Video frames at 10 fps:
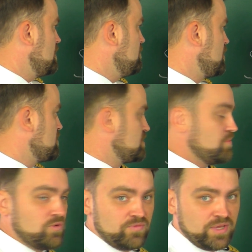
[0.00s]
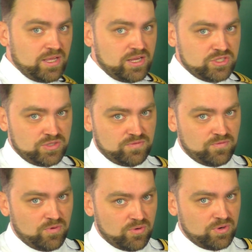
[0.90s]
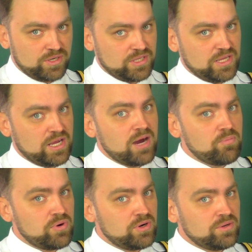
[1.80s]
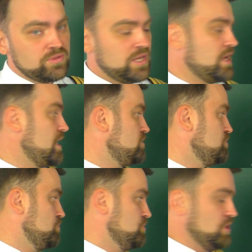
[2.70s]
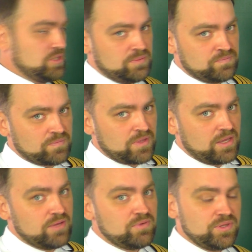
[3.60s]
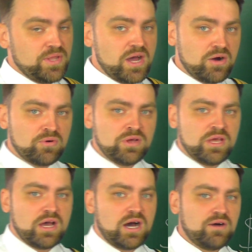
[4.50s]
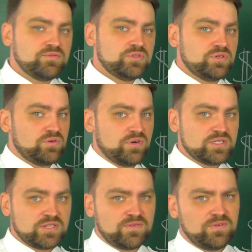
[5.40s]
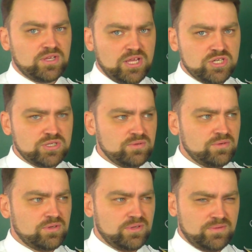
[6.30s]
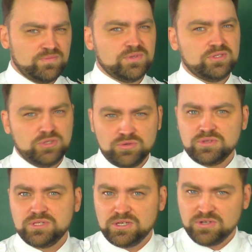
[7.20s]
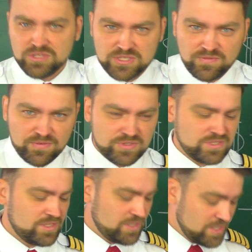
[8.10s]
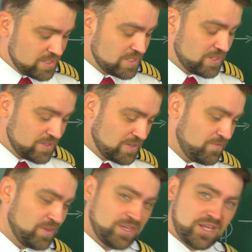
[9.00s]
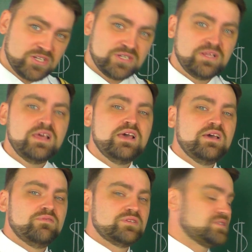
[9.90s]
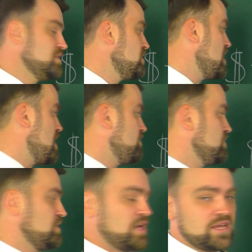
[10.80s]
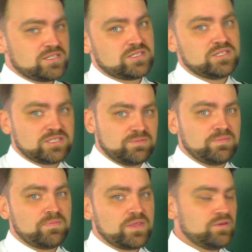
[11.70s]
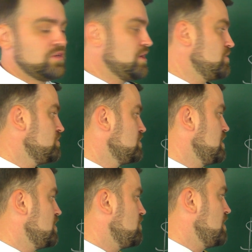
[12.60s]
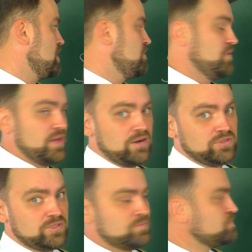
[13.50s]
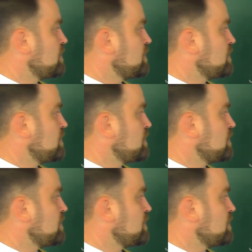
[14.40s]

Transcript: Because they moved the engine forward and upward, they had to put it. Even now, after recertification, during the recertification, we still have MCAS system. You cannot get away without it.